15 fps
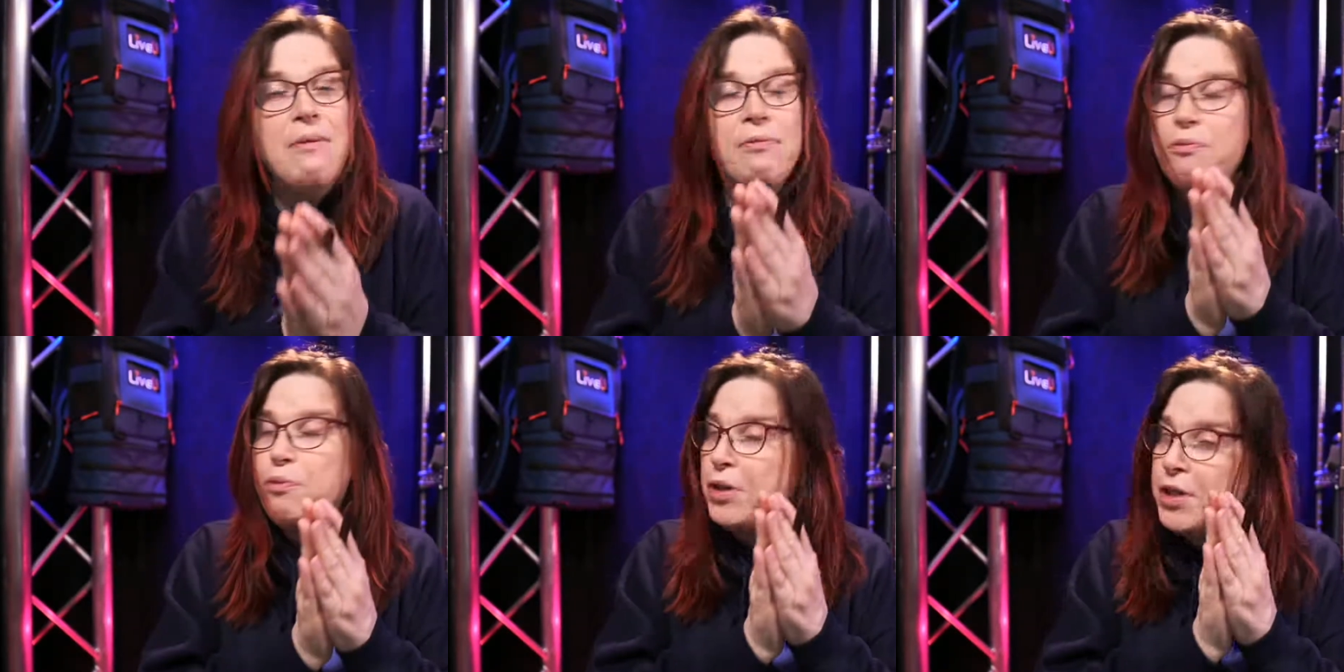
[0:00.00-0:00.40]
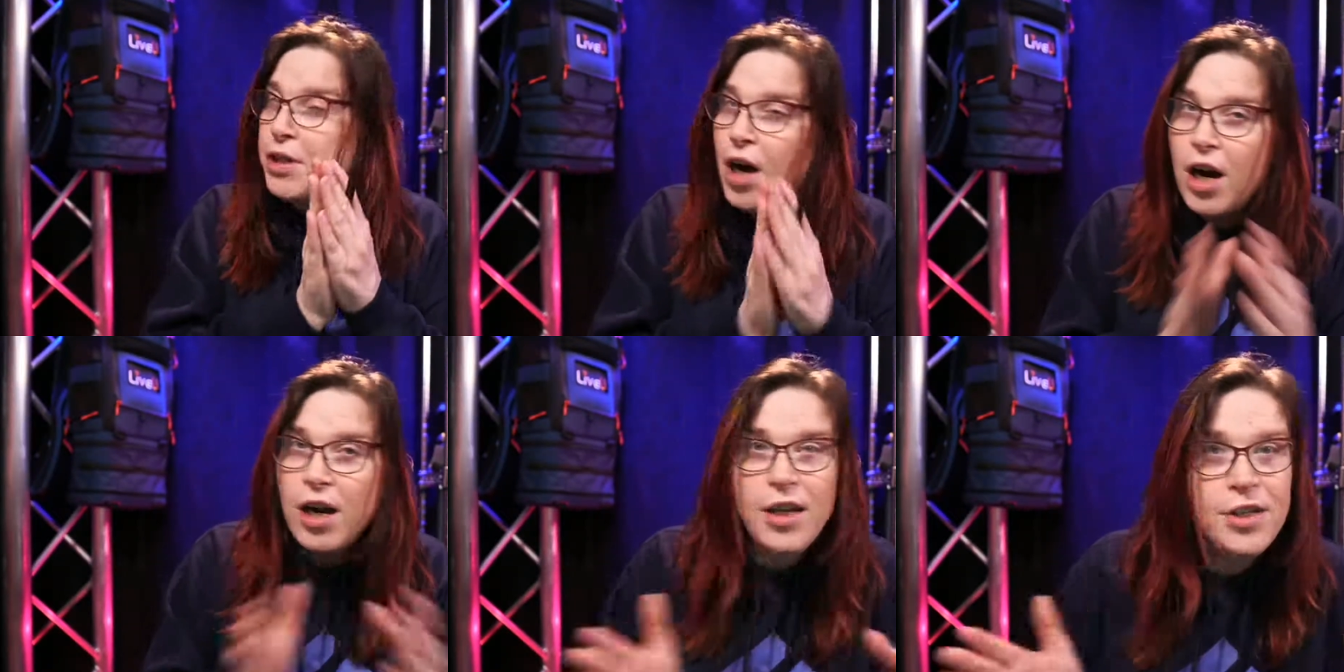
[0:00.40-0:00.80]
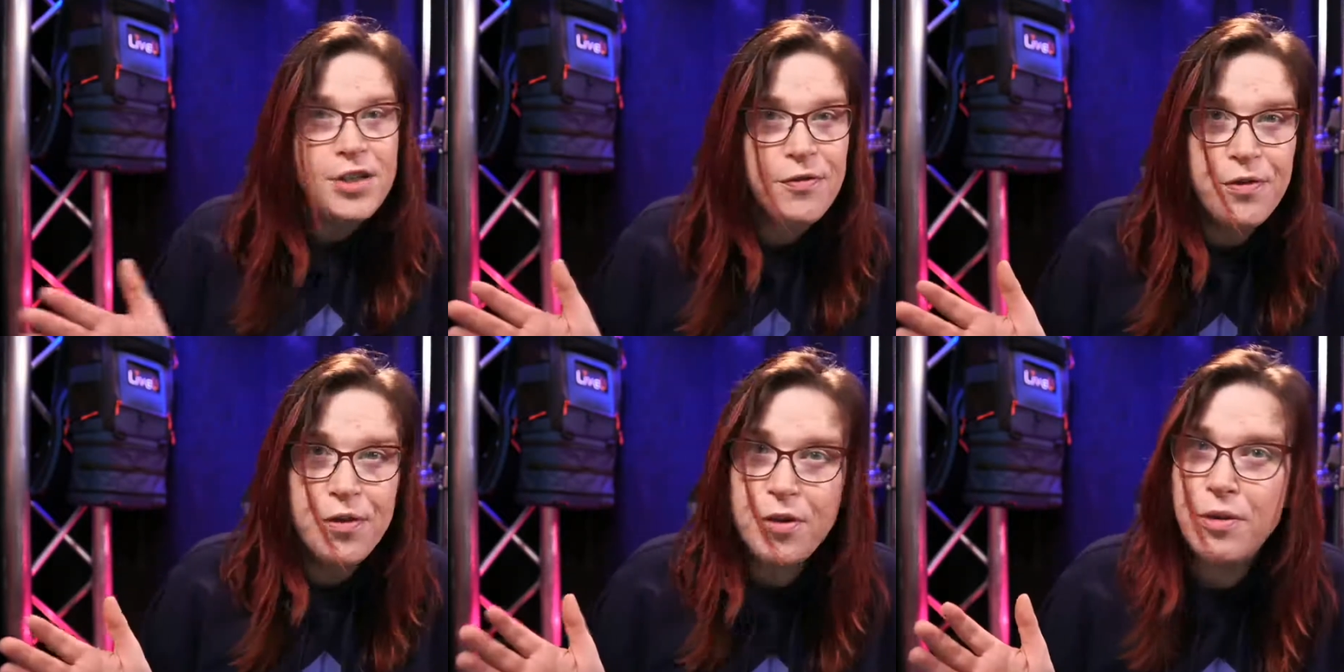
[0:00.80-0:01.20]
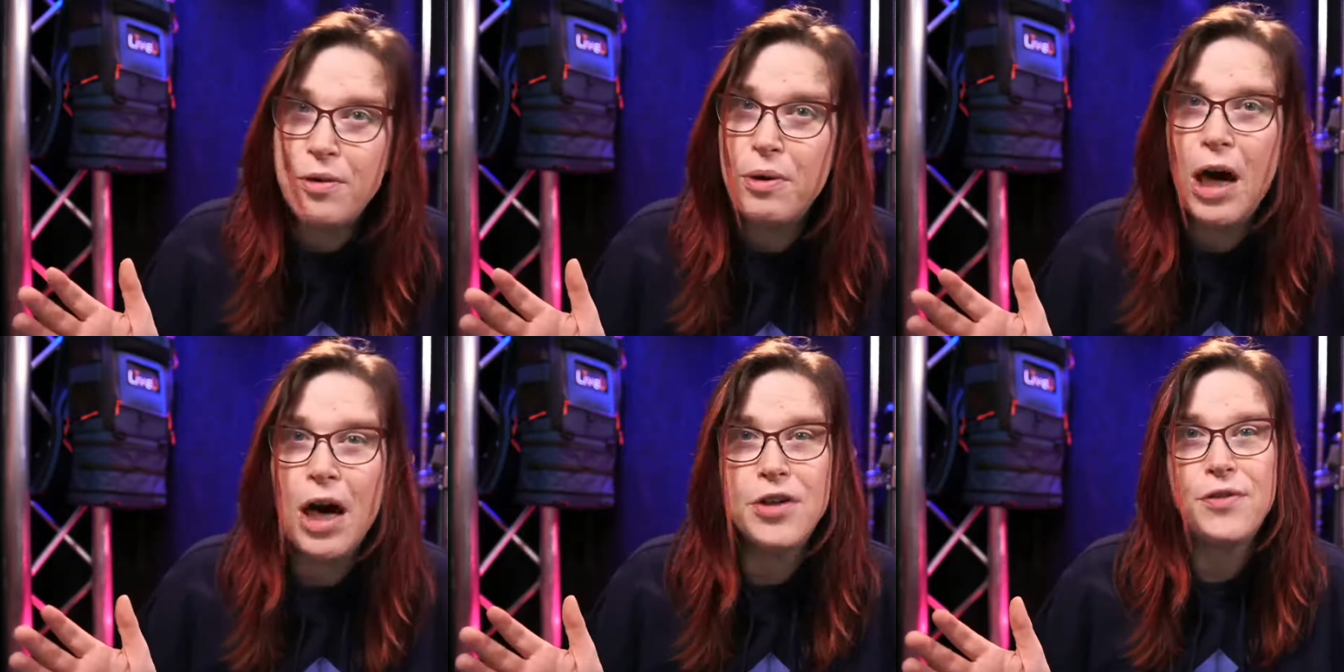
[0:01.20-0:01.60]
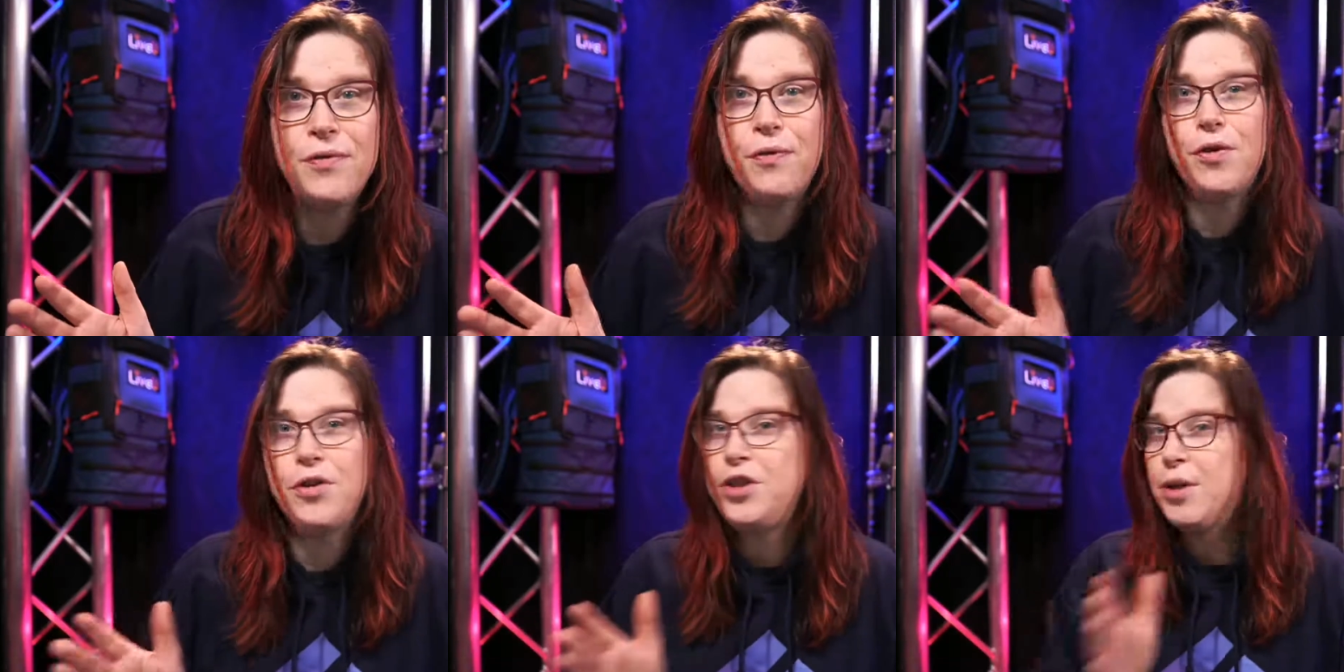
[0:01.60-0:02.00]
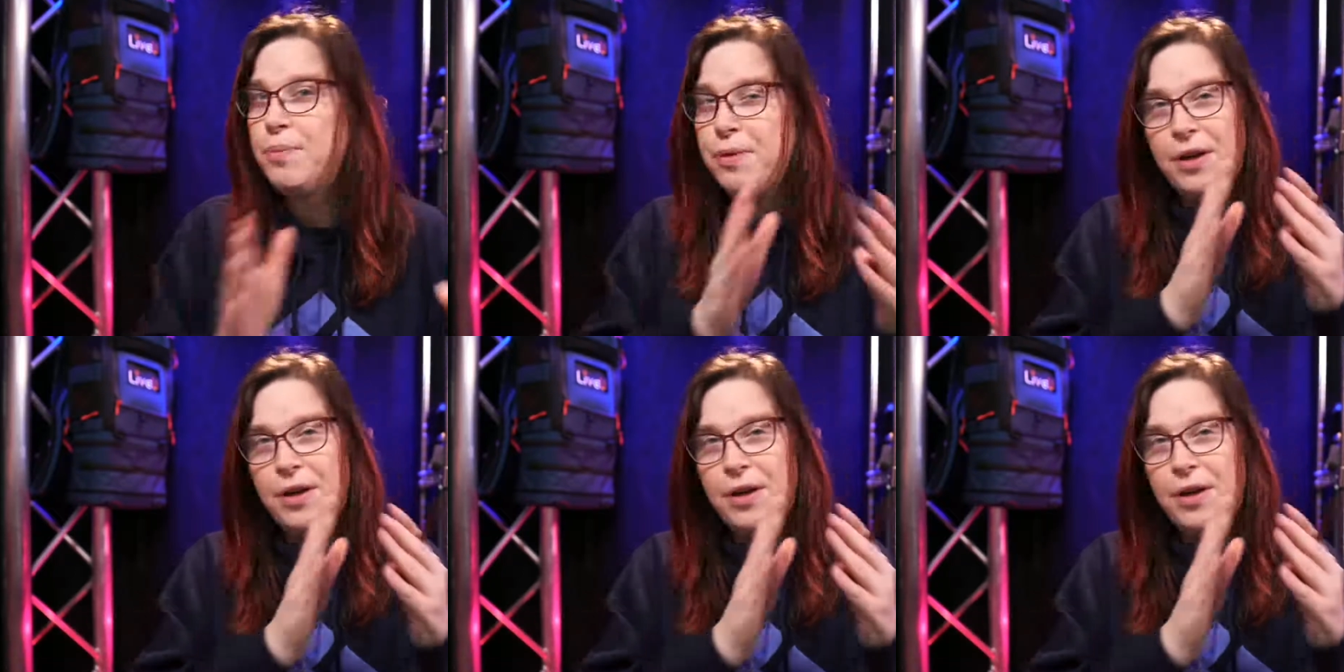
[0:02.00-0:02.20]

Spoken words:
regardless of your house of worship,